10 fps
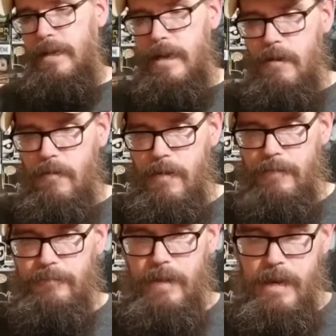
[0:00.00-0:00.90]
now
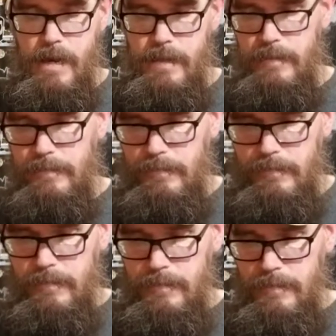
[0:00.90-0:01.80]
I've got,
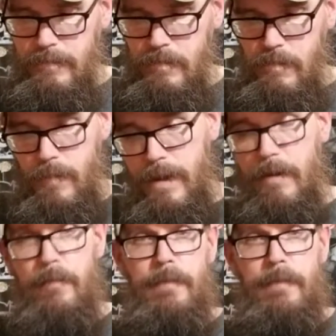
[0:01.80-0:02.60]
wow,